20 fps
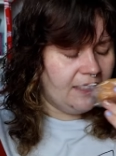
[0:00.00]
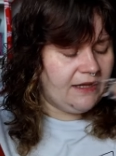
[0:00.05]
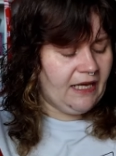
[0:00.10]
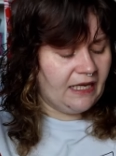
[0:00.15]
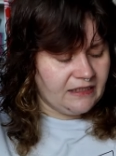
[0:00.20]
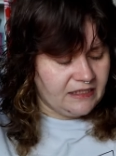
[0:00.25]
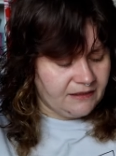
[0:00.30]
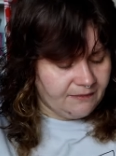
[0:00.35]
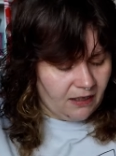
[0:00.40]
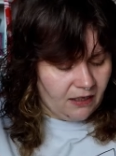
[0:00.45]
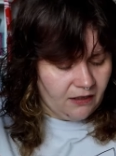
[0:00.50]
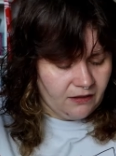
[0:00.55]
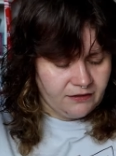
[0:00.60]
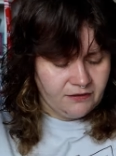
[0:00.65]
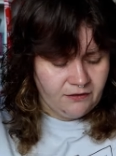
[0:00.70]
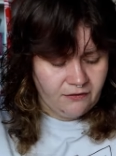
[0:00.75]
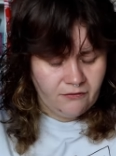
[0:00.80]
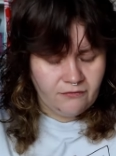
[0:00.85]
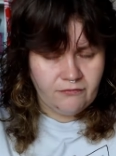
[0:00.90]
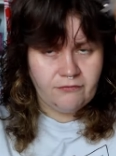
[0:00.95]
That
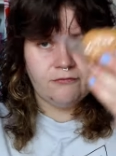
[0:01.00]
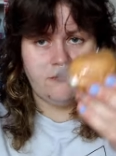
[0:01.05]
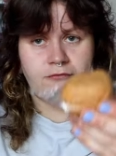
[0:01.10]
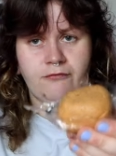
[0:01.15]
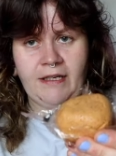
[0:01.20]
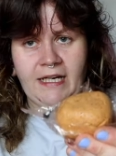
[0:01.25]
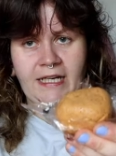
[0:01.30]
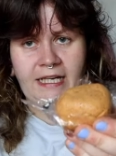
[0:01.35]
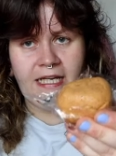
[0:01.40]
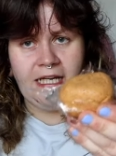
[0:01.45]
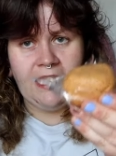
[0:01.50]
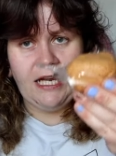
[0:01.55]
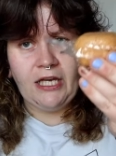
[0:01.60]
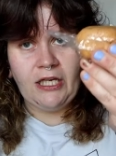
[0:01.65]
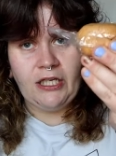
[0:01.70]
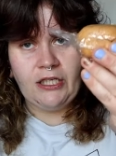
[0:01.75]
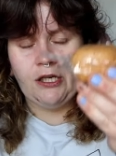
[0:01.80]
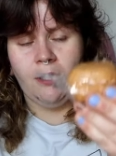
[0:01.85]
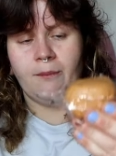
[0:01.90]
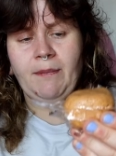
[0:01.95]
smells really
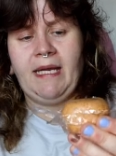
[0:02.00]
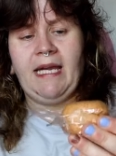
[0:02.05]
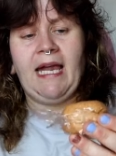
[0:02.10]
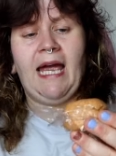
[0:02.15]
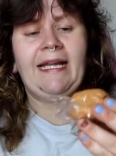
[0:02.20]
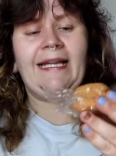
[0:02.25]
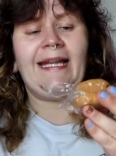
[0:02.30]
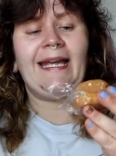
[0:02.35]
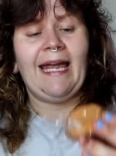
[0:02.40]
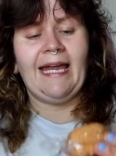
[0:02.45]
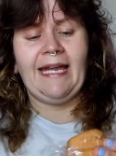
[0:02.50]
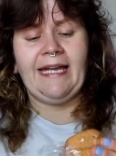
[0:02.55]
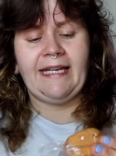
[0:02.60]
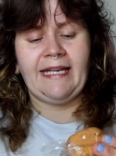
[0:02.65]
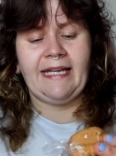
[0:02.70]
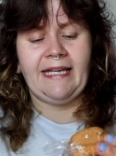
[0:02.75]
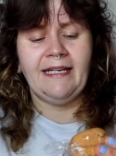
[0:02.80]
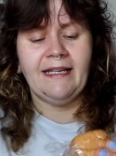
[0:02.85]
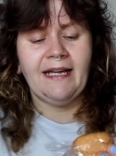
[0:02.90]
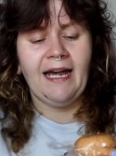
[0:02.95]
yummy and
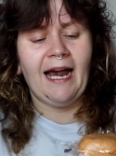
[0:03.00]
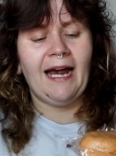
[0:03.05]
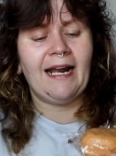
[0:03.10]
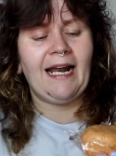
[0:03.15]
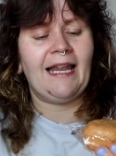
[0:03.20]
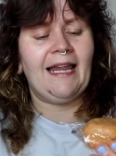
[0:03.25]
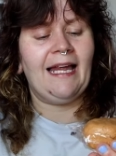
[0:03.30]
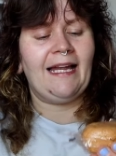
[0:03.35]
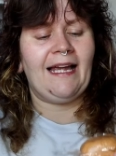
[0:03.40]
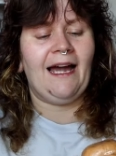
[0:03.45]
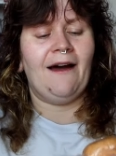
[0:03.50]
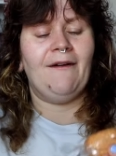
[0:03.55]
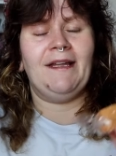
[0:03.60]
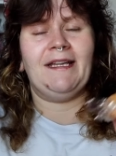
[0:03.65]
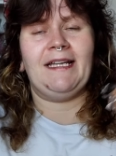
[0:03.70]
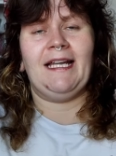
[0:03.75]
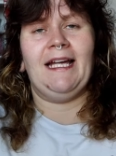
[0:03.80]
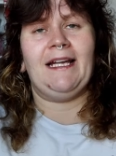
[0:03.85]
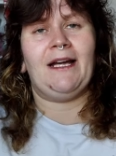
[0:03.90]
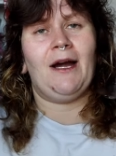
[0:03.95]
cakey and I like how
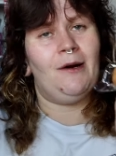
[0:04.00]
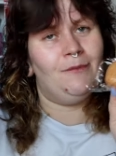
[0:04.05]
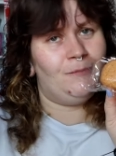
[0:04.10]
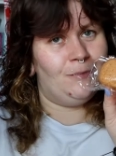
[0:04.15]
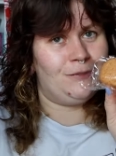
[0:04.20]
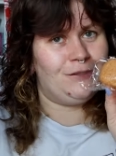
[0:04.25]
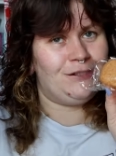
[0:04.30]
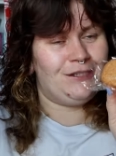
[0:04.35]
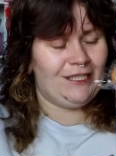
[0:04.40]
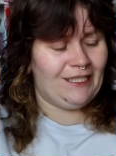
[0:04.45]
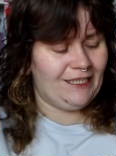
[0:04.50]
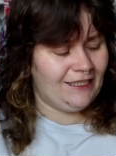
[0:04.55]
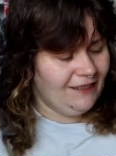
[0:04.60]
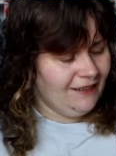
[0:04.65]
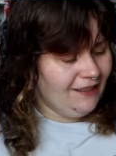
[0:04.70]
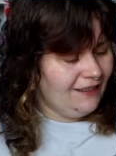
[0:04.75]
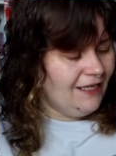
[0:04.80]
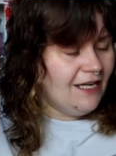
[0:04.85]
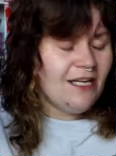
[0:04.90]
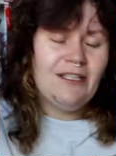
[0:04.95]
it's like a
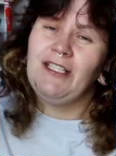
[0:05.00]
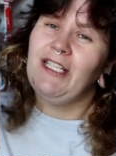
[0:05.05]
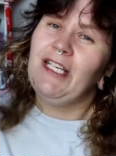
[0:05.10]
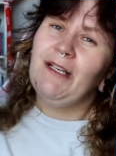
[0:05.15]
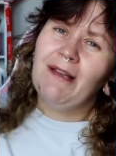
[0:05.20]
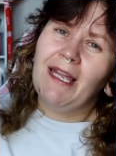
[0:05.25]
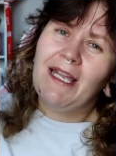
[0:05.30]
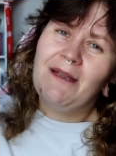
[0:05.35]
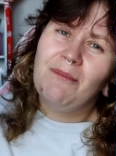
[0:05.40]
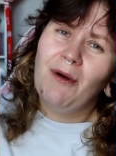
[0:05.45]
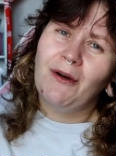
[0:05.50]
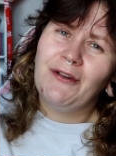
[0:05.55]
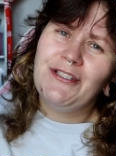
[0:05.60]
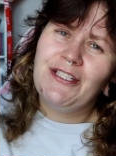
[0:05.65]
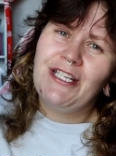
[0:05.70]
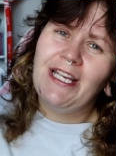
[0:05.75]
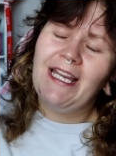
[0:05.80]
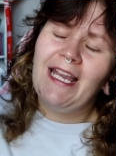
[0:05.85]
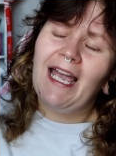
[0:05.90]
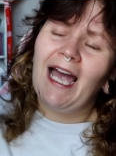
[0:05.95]
mochi. Do you like
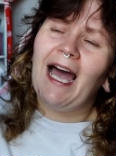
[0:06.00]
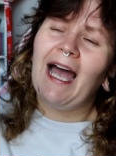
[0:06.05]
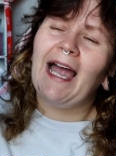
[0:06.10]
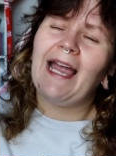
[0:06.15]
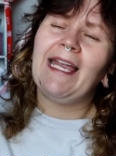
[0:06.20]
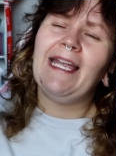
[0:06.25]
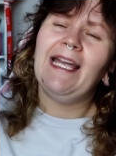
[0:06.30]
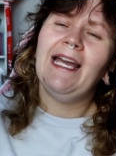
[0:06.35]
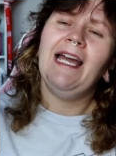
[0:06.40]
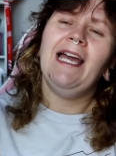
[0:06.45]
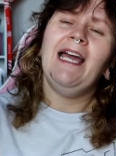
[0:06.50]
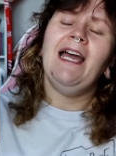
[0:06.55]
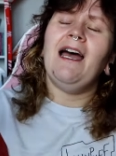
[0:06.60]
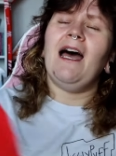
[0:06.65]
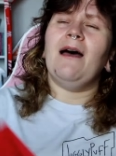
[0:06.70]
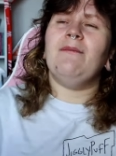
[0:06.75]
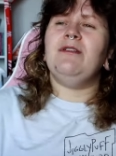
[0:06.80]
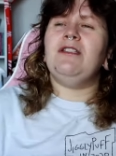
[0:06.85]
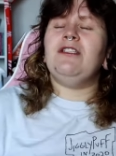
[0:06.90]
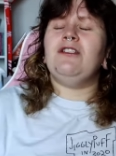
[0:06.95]
mochi? I
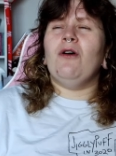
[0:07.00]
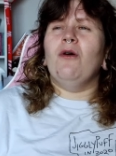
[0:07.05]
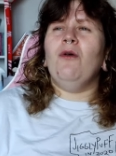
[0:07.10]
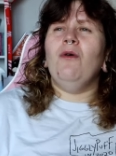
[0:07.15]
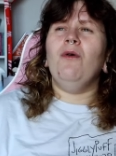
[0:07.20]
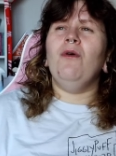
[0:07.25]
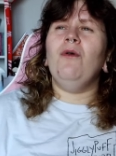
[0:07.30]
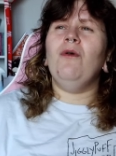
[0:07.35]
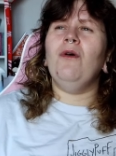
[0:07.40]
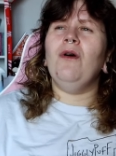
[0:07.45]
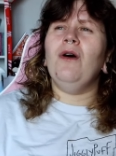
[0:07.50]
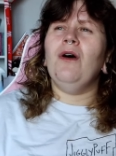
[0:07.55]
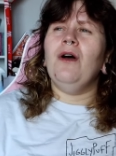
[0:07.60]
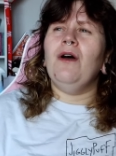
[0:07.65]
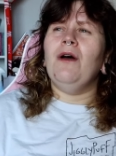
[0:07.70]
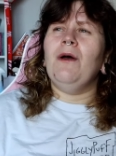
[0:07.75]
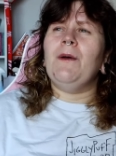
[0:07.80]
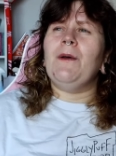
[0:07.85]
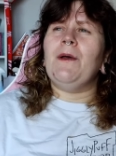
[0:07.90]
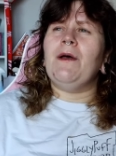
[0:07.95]
am so
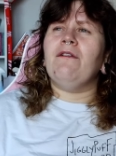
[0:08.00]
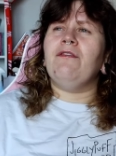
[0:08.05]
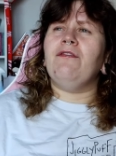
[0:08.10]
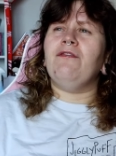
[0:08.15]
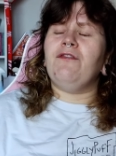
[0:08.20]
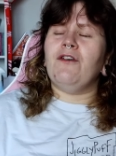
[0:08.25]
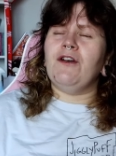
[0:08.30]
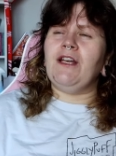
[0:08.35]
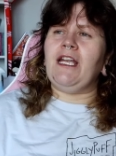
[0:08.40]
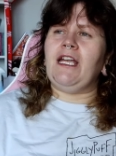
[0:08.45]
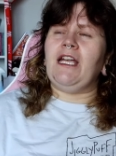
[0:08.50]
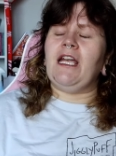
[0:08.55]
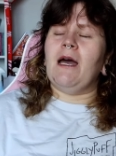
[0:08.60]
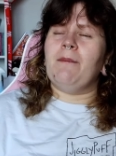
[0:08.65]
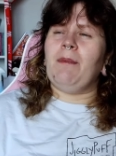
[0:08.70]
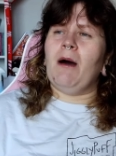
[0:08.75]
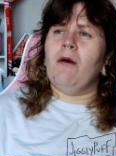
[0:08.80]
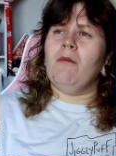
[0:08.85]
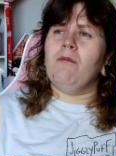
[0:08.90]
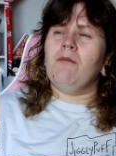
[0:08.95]
funny
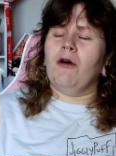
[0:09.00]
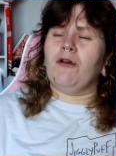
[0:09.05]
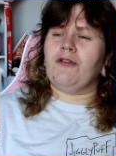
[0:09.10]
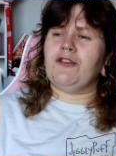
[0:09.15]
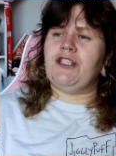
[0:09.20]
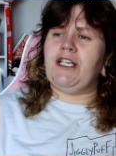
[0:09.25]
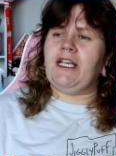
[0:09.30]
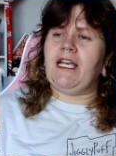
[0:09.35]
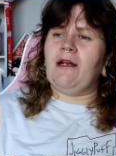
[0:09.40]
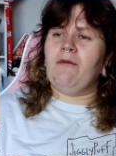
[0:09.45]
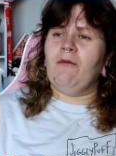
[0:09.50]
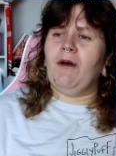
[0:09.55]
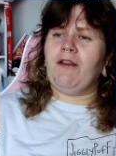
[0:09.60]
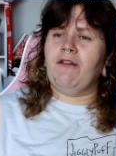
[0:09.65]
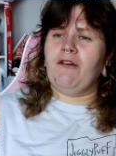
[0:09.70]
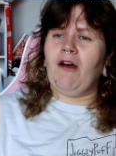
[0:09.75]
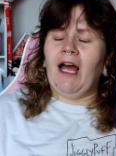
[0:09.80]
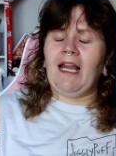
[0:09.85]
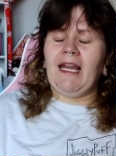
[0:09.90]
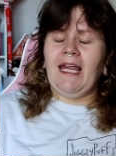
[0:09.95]
about mochi and whether
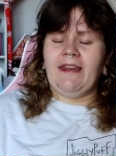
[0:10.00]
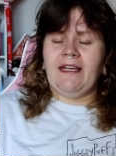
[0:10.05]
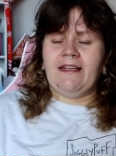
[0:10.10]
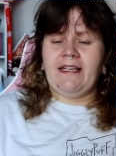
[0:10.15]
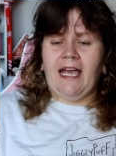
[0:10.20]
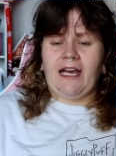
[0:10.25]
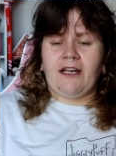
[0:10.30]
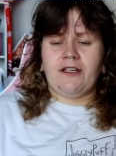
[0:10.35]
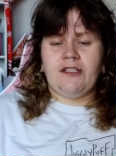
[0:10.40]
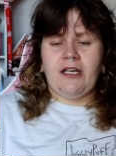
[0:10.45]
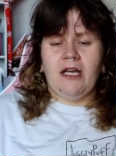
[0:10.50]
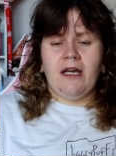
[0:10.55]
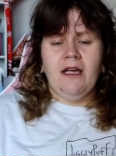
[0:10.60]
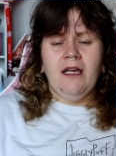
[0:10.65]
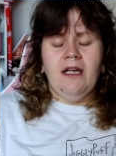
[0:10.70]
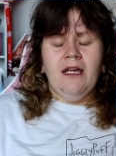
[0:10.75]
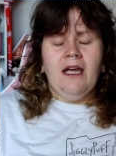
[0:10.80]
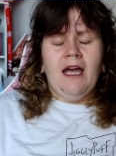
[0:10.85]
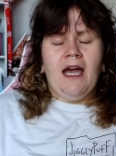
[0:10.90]
or not I like the texture.